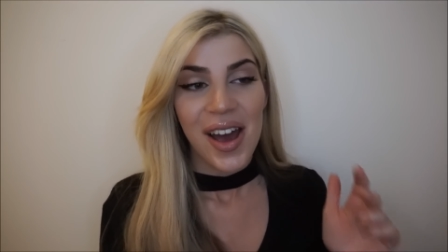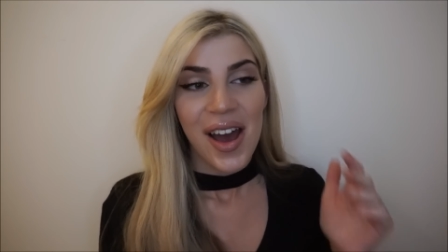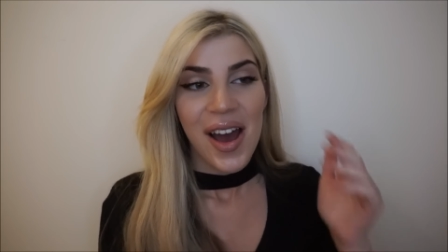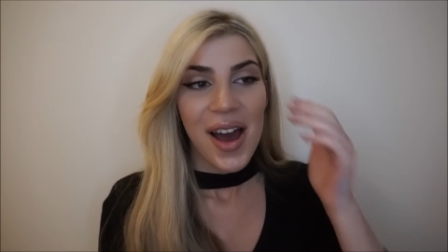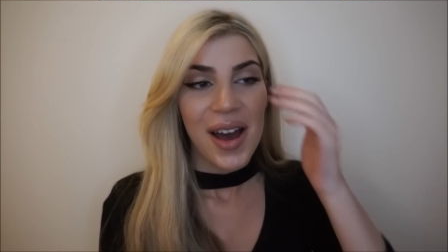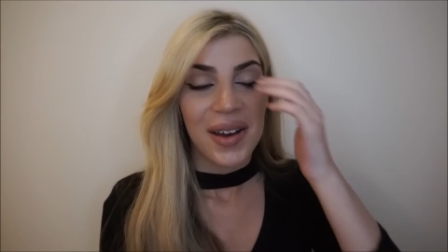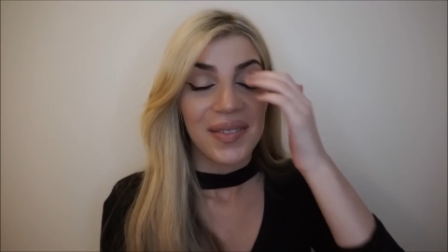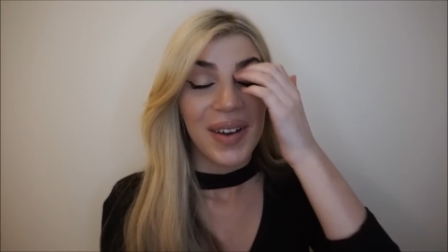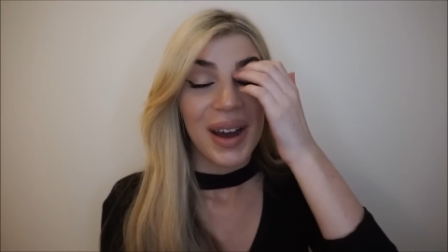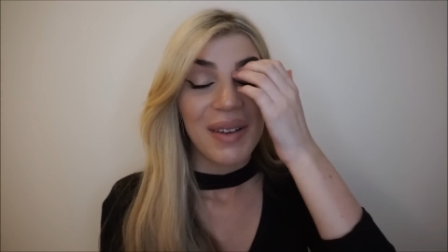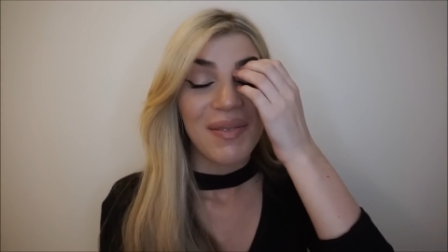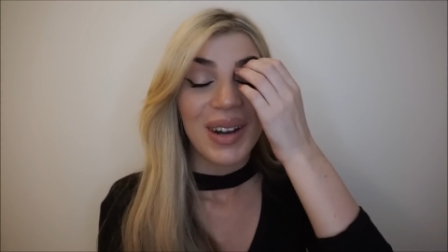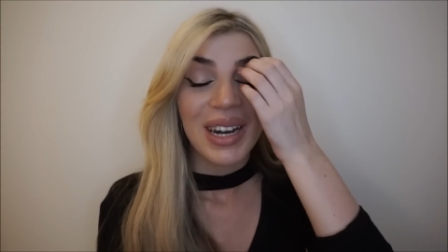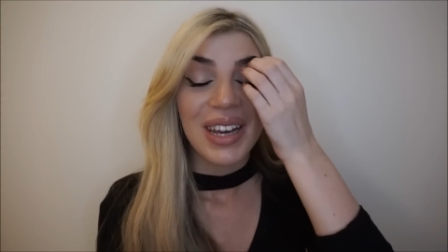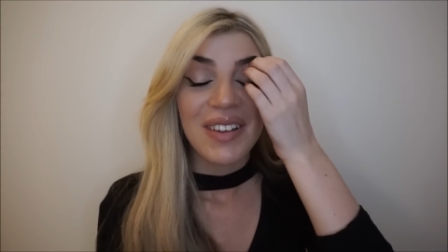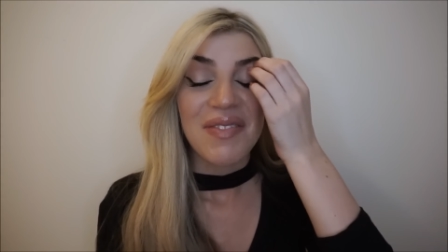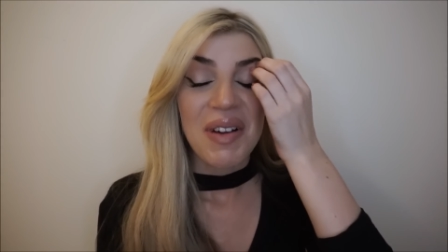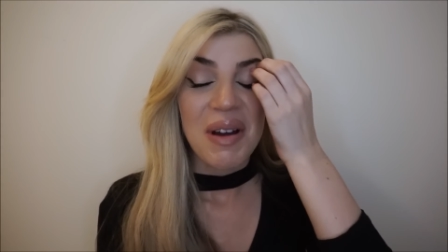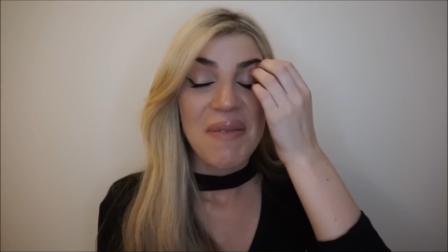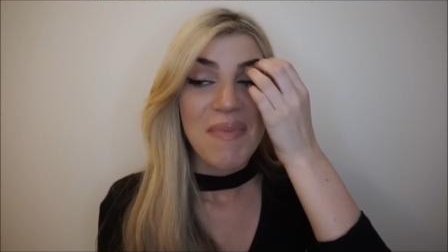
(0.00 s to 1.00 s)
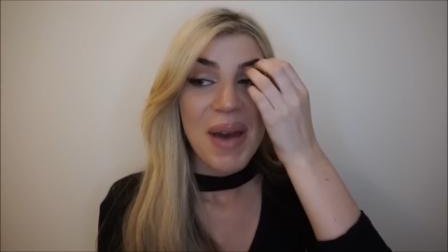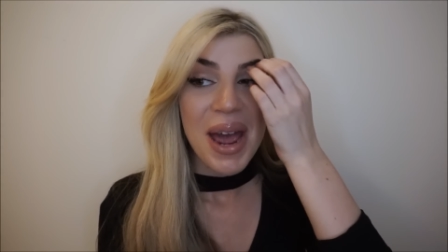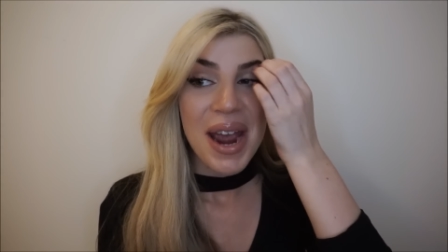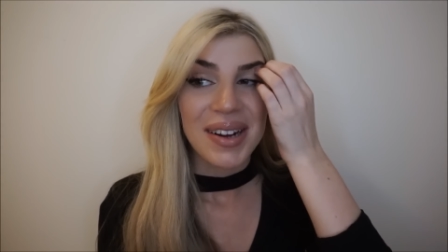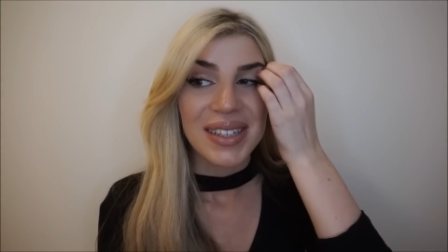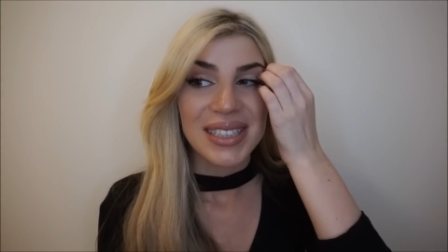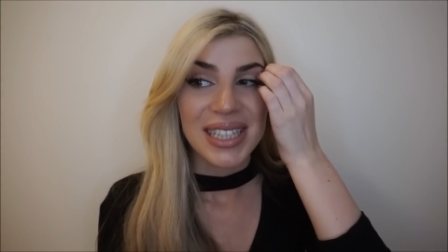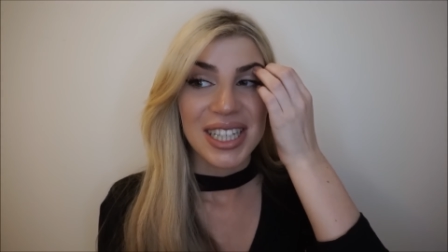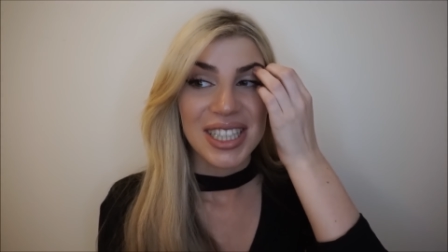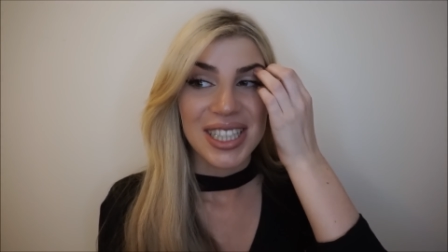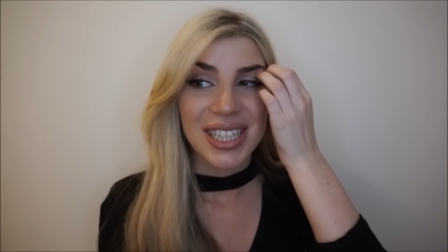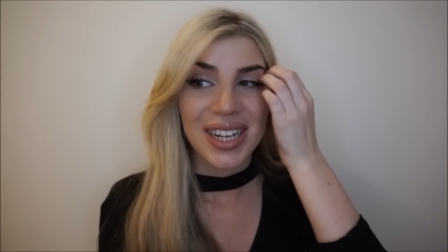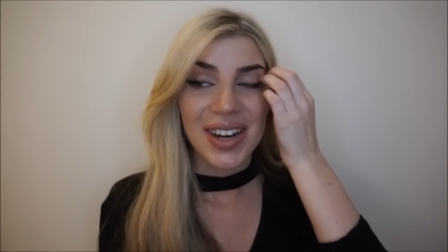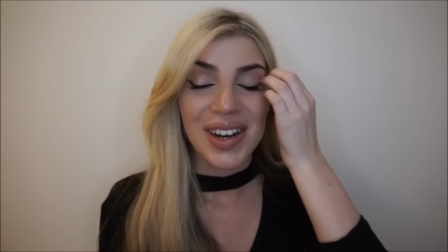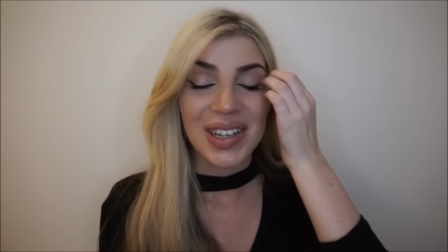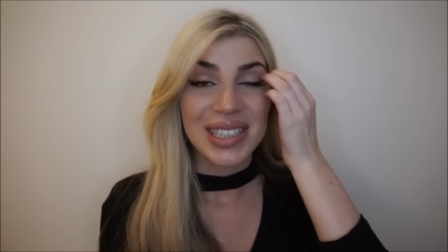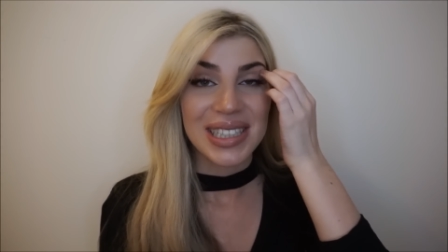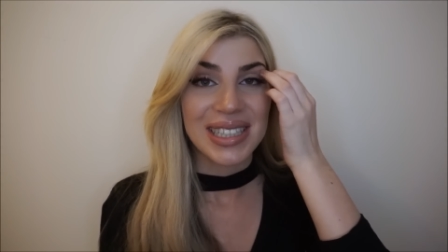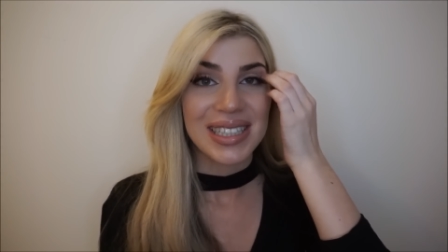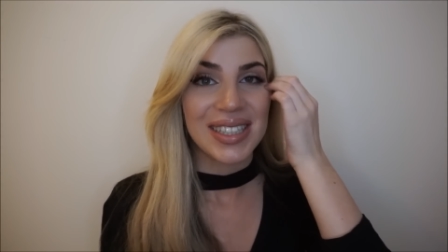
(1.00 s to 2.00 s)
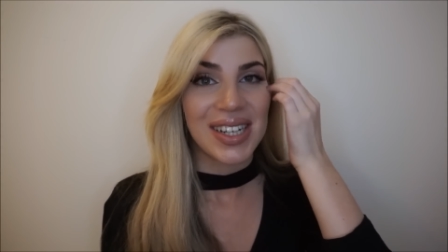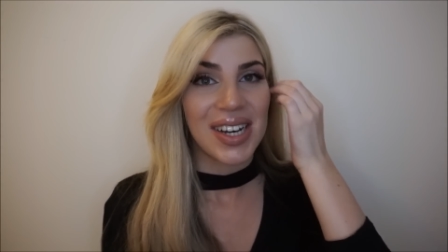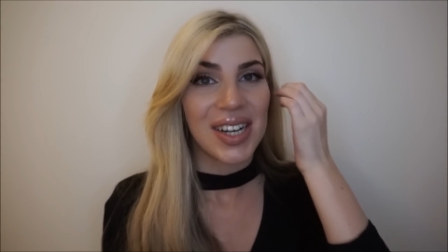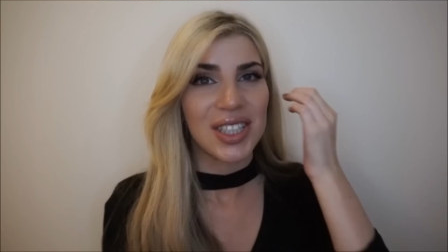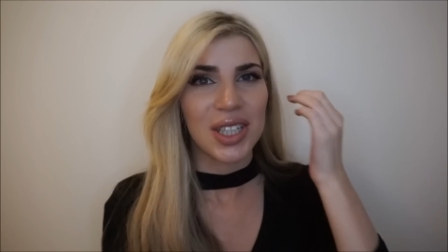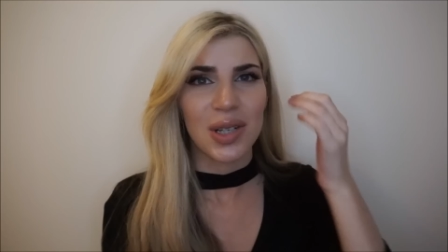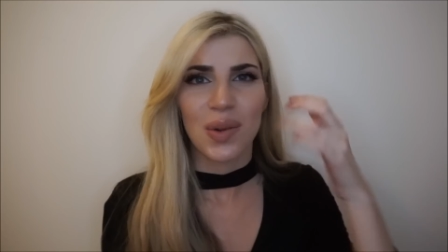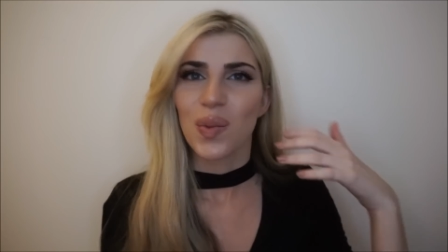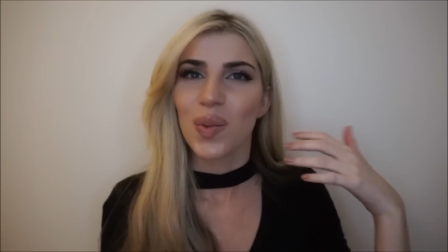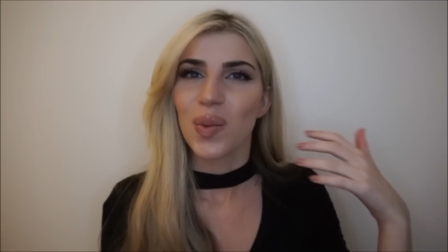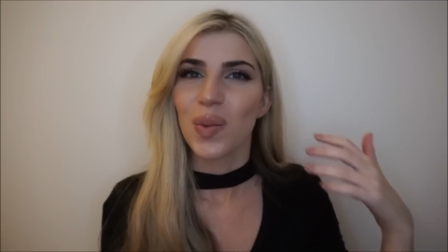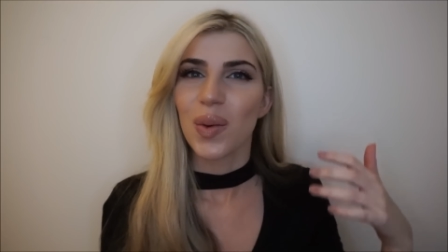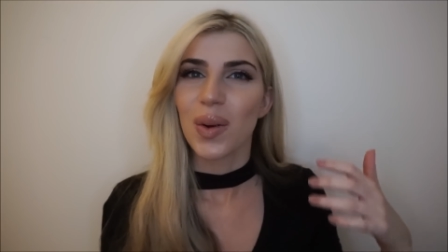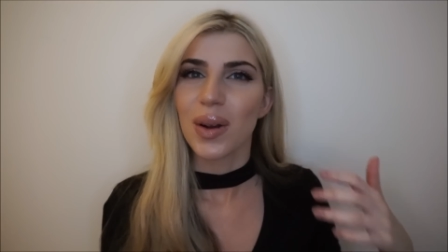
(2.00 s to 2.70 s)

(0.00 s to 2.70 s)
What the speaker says: I believe my parents actually asked the surgeon